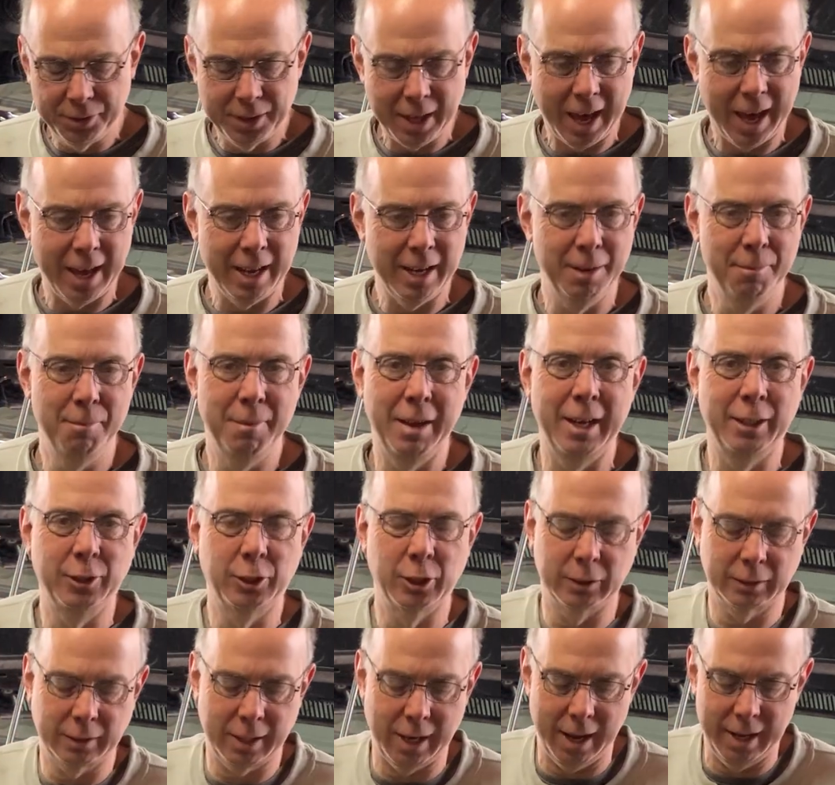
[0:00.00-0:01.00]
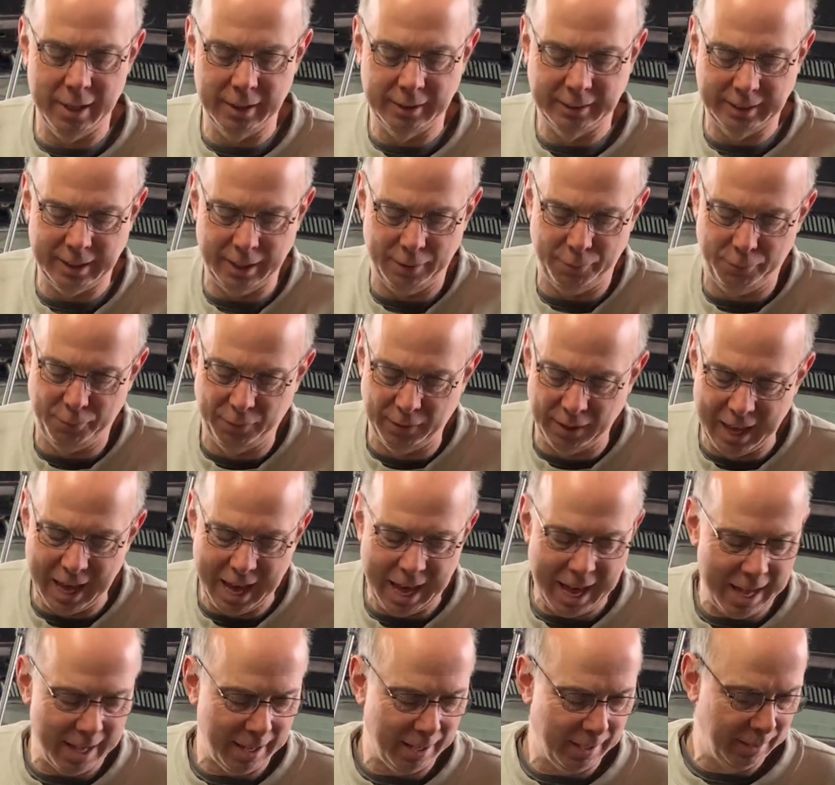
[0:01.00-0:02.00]
that, it may just kind of sit
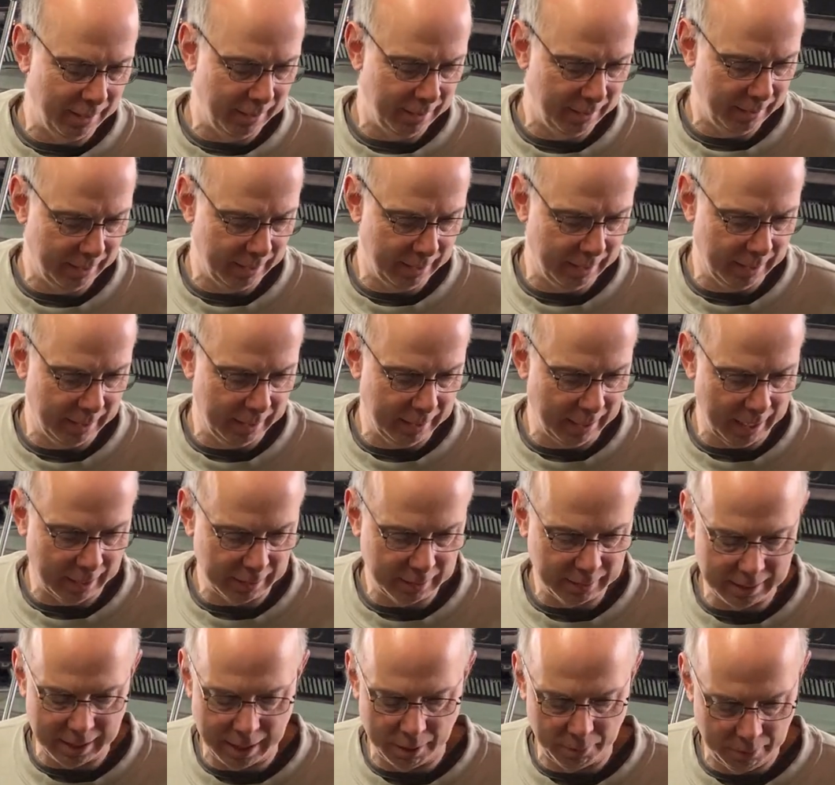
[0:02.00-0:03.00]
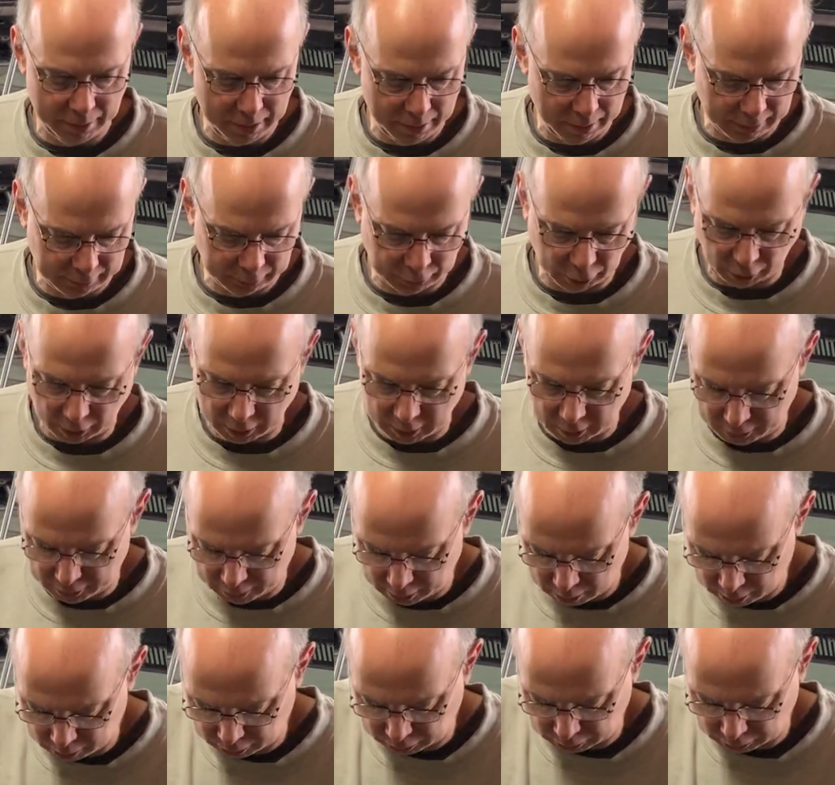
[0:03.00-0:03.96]
flat, and that's not really what I was looking to do.